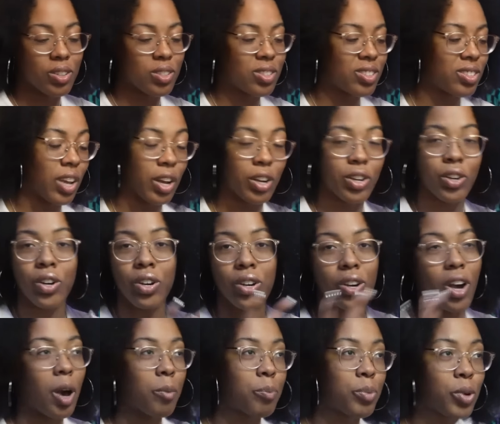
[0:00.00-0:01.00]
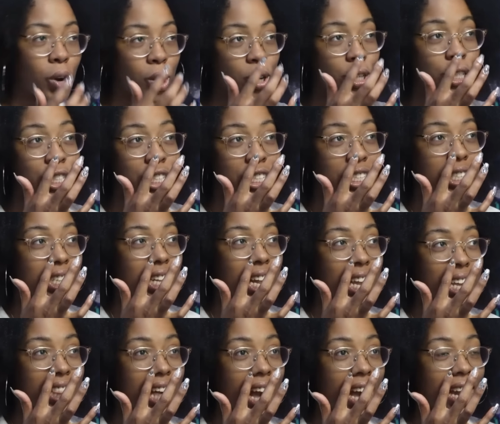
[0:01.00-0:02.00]
suck up curses
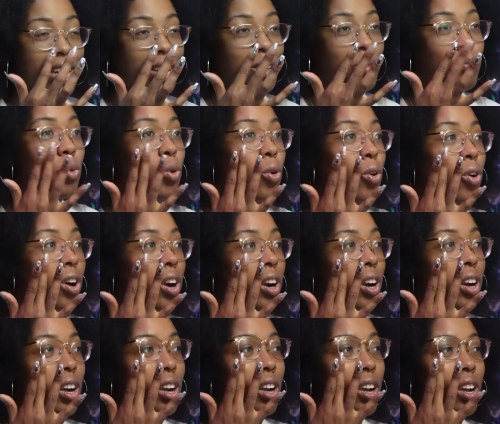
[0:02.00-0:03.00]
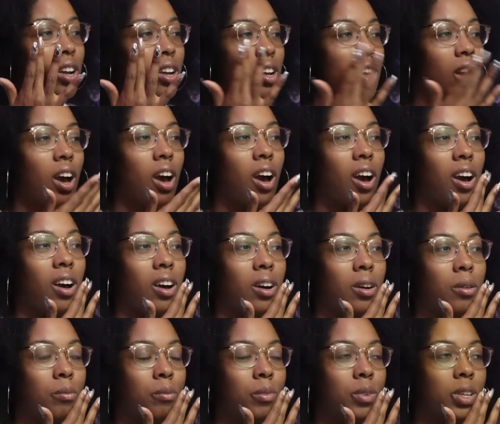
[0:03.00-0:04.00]
like that anymore.
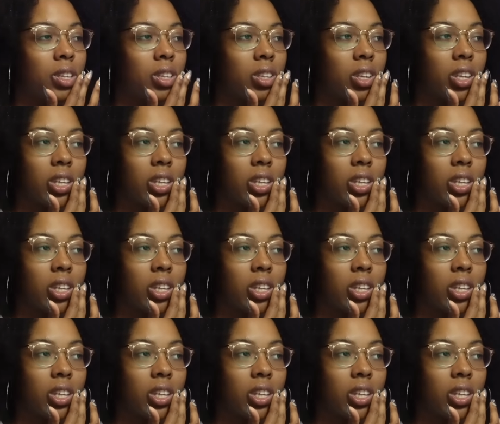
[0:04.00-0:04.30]
Um,